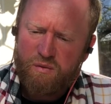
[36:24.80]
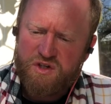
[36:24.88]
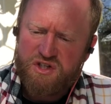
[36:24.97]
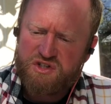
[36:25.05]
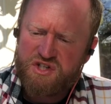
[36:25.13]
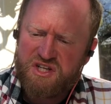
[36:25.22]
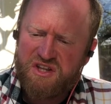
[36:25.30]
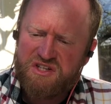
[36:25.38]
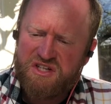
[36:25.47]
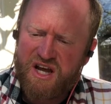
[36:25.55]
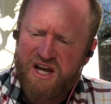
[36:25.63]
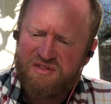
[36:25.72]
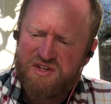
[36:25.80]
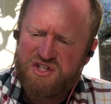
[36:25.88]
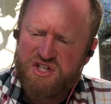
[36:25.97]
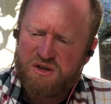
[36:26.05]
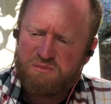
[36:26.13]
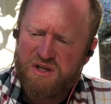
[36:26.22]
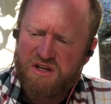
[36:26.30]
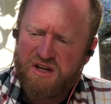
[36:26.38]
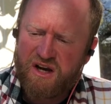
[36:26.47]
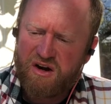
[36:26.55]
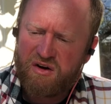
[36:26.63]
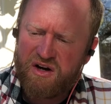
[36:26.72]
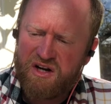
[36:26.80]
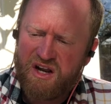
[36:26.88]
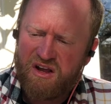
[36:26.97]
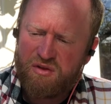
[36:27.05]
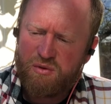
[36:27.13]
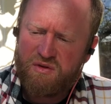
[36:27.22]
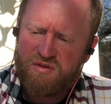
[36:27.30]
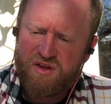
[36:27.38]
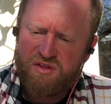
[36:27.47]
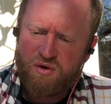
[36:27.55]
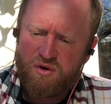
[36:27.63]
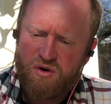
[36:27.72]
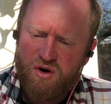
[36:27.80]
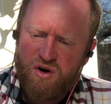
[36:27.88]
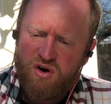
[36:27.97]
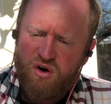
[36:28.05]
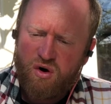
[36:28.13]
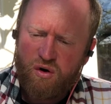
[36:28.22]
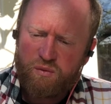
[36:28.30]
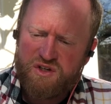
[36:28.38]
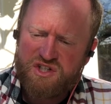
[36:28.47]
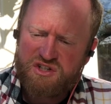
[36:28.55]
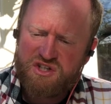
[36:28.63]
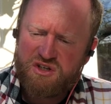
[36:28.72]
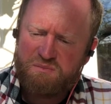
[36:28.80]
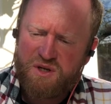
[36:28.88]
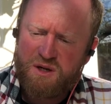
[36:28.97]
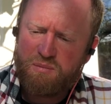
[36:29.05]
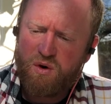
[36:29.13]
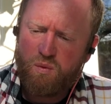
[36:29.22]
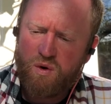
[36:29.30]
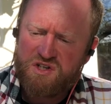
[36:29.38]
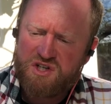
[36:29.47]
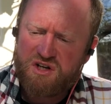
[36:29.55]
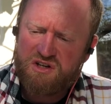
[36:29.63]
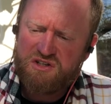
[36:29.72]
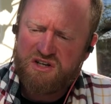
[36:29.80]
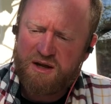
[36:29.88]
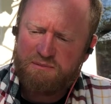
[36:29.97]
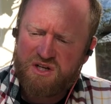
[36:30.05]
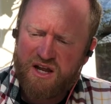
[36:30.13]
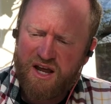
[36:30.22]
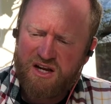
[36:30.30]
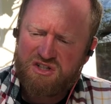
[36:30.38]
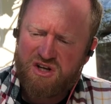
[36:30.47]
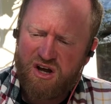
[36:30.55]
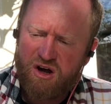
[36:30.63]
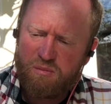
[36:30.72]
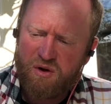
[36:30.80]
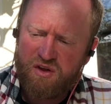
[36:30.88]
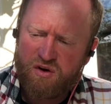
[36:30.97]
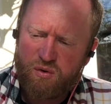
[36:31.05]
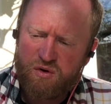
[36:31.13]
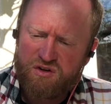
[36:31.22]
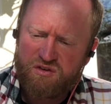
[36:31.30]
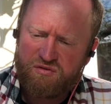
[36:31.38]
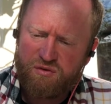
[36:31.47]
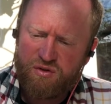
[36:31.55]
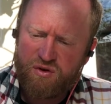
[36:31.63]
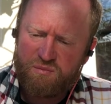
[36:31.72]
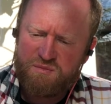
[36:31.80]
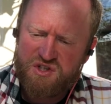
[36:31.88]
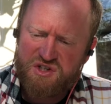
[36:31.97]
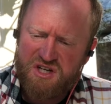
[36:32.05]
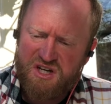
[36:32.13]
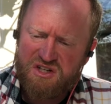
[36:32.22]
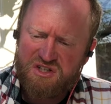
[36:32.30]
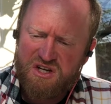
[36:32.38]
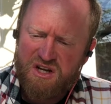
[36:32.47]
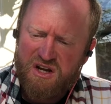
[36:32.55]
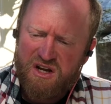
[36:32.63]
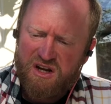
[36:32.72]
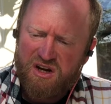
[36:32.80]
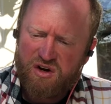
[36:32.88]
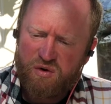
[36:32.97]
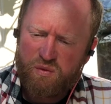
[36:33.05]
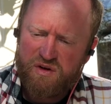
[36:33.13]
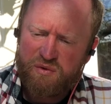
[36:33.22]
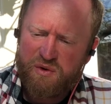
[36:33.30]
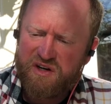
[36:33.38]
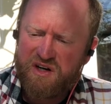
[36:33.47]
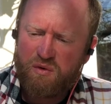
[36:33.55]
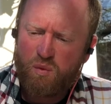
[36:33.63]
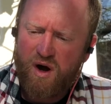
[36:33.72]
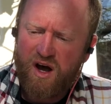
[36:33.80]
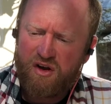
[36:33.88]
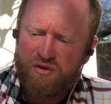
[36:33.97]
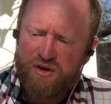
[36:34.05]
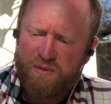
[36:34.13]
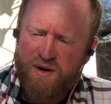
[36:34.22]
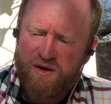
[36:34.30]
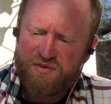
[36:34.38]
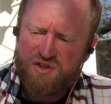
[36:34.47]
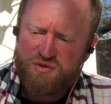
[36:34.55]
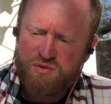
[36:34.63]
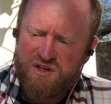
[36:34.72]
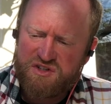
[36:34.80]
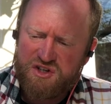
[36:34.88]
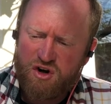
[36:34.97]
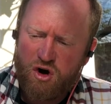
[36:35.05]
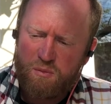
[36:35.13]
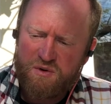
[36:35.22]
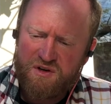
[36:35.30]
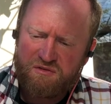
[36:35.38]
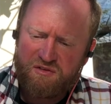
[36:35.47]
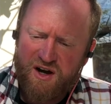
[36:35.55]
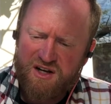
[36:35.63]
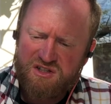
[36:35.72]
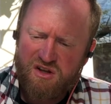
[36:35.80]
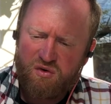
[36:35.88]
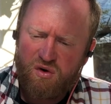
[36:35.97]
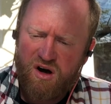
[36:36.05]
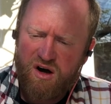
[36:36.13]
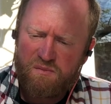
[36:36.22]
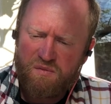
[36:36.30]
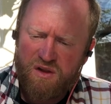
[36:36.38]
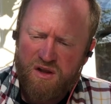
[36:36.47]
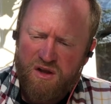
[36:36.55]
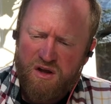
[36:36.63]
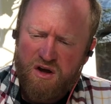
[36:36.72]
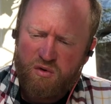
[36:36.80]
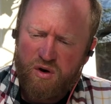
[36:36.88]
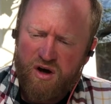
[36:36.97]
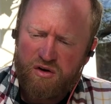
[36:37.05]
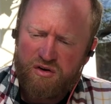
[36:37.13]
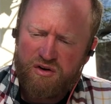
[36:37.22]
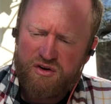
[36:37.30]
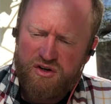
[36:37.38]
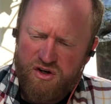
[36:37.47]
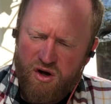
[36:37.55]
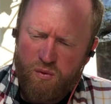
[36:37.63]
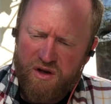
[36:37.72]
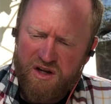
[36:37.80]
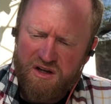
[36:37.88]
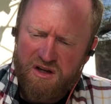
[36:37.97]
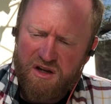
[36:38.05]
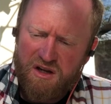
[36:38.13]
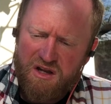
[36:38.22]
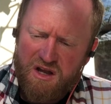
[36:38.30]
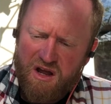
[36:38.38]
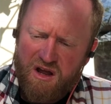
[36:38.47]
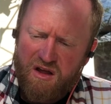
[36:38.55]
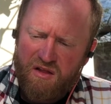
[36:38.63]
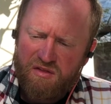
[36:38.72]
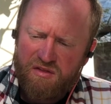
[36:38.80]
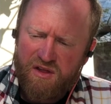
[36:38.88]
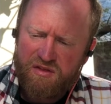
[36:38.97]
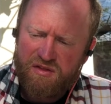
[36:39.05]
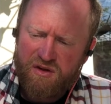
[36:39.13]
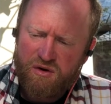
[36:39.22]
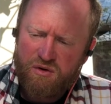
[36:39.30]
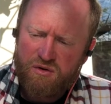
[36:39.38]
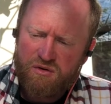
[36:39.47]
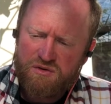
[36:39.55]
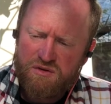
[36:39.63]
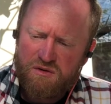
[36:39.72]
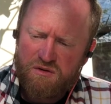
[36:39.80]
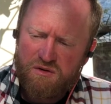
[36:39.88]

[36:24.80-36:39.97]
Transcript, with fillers: we shall see the dead and the sick being carried hither and thither, or we shall see people once condemned to exile by the courts for their misdeeds careering wildly about the streets in open defiance of the law, well knowing that those